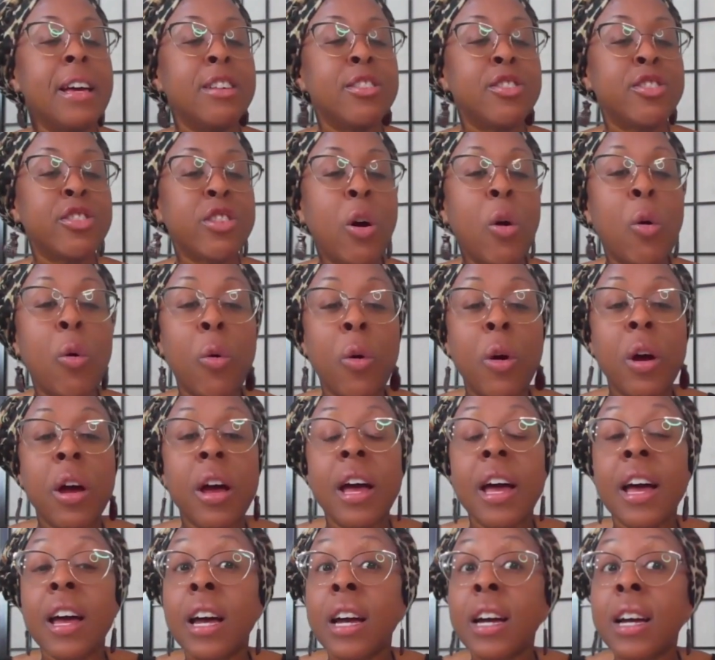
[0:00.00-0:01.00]
So
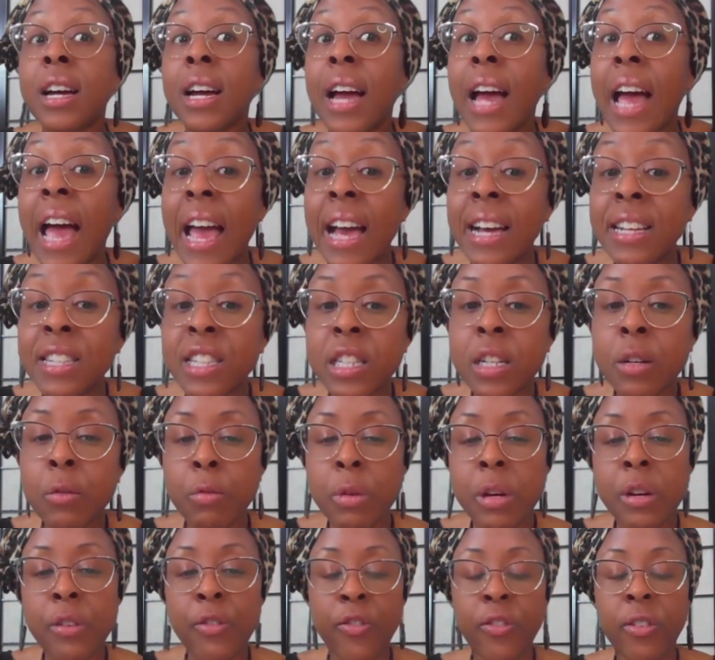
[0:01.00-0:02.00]
acid
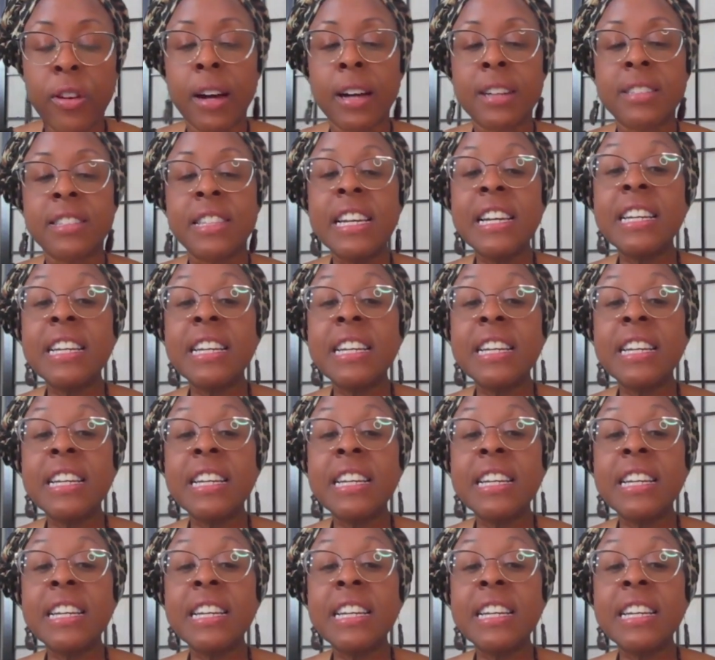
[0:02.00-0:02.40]
reflux